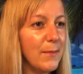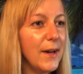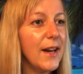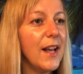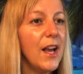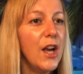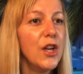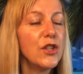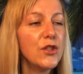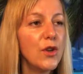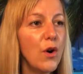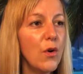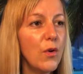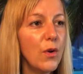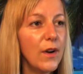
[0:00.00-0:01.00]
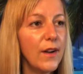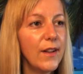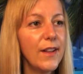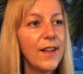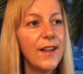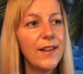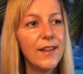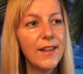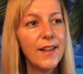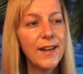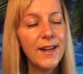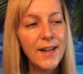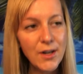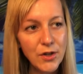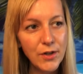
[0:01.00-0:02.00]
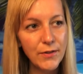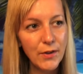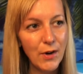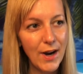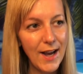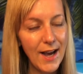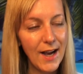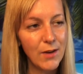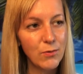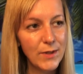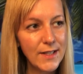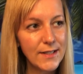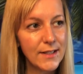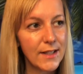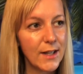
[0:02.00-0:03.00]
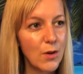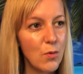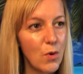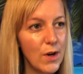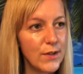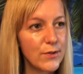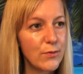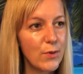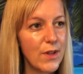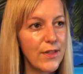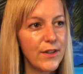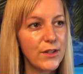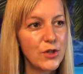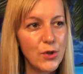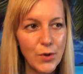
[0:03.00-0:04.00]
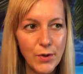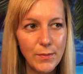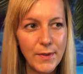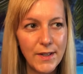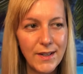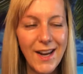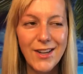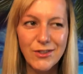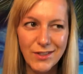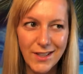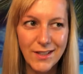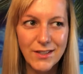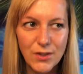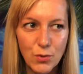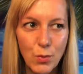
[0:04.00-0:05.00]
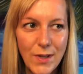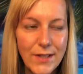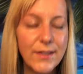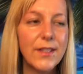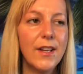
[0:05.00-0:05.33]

But so an interview I had recently was with a German, actually a Swiss